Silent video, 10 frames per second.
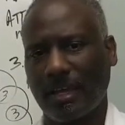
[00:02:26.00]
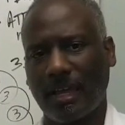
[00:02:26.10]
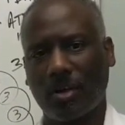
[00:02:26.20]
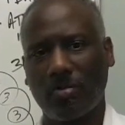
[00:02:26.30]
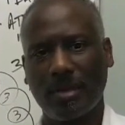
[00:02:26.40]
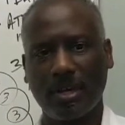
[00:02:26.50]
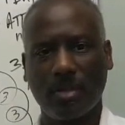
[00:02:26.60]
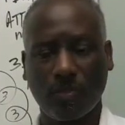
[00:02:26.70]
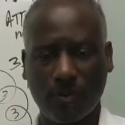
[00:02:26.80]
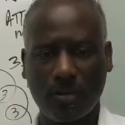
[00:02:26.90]
And
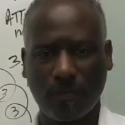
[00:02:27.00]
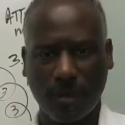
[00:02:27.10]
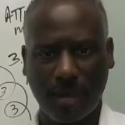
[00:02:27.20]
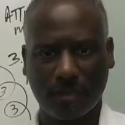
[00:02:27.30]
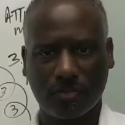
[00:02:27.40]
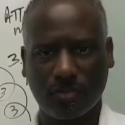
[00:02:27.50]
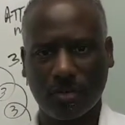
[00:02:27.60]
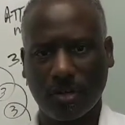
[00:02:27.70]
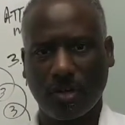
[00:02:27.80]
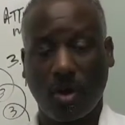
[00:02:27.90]
omega-3 fats
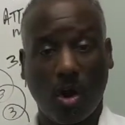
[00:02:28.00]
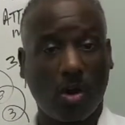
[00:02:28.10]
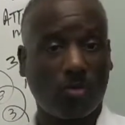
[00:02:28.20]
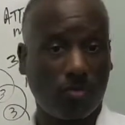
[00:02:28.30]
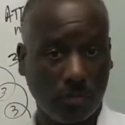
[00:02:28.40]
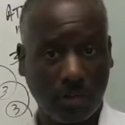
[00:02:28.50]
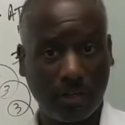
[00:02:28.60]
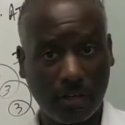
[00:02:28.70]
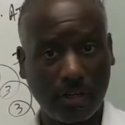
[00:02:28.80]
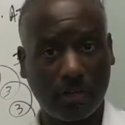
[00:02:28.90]
are
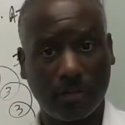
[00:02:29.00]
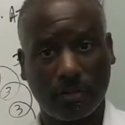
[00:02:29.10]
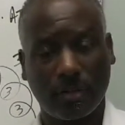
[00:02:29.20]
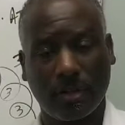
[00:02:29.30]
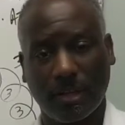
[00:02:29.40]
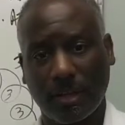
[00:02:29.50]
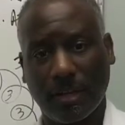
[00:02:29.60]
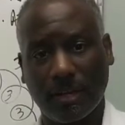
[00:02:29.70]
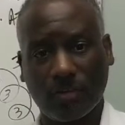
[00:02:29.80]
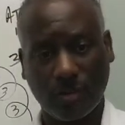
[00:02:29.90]
really good. In
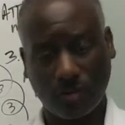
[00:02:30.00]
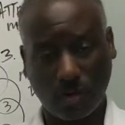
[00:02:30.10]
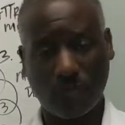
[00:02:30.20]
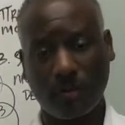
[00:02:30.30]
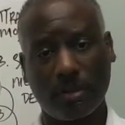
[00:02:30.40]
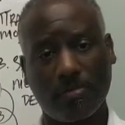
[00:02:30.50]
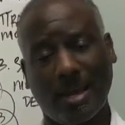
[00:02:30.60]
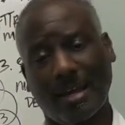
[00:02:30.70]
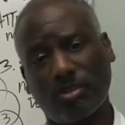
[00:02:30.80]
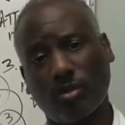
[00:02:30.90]
excess, they're really
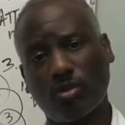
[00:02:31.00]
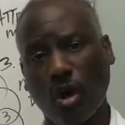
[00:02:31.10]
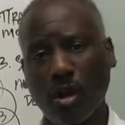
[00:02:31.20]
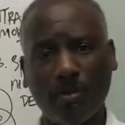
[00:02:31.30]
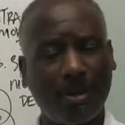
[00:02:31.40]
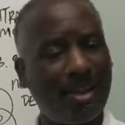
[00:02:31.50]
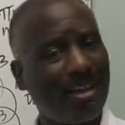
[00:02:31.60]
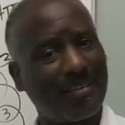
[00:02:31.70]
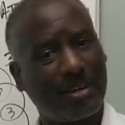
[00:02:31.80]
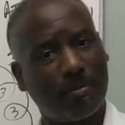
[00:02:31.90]
bad. So it's all about
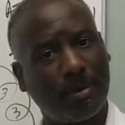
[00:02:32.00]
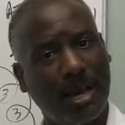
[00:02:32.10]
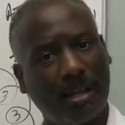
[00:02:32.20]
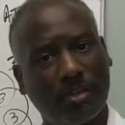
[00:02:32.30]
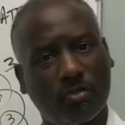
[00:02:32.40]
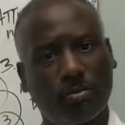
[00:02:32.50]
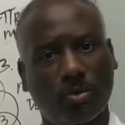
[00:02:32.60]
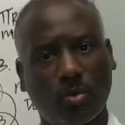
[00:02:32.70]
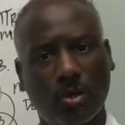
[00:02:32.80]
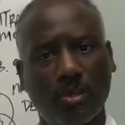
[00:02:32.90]
having a balance
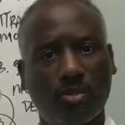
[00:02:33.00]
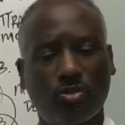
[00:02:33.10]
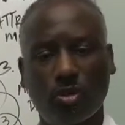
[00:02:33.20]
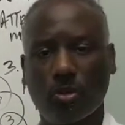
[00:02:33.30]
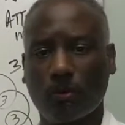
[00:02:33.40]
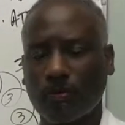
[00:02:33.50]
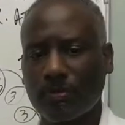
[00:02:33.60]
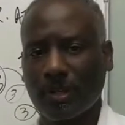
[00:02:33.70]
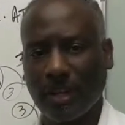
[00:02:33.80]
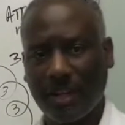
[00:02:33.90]
between these two.
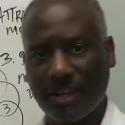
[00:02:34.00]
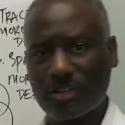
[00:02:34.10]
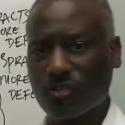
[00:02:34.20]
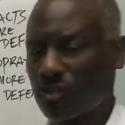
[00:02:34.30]
And as a